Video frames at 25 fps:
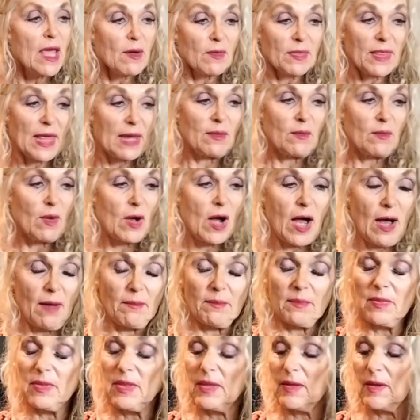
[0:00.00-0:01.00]
Then
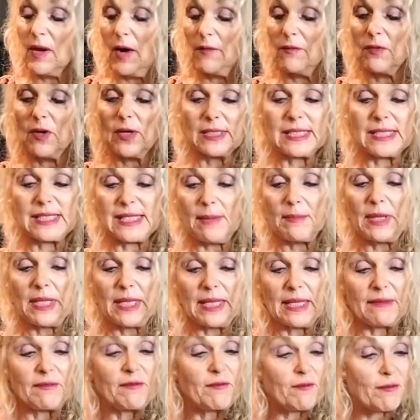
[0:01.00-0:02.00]
I've got some in
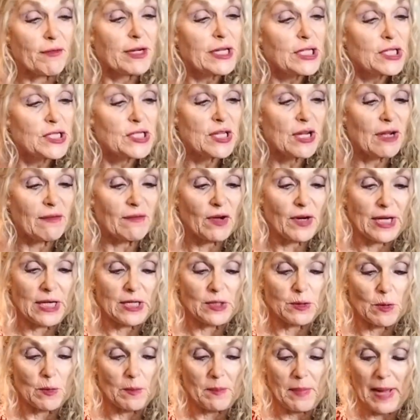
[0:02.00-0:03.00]
the fridge that I've got
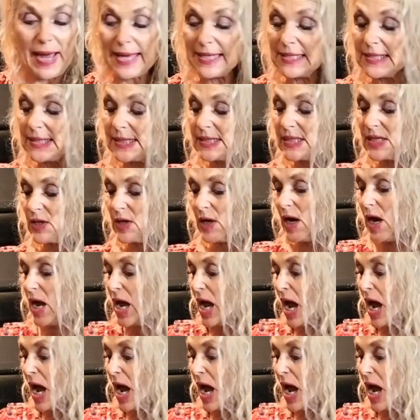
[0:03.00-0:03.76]
into a paste, and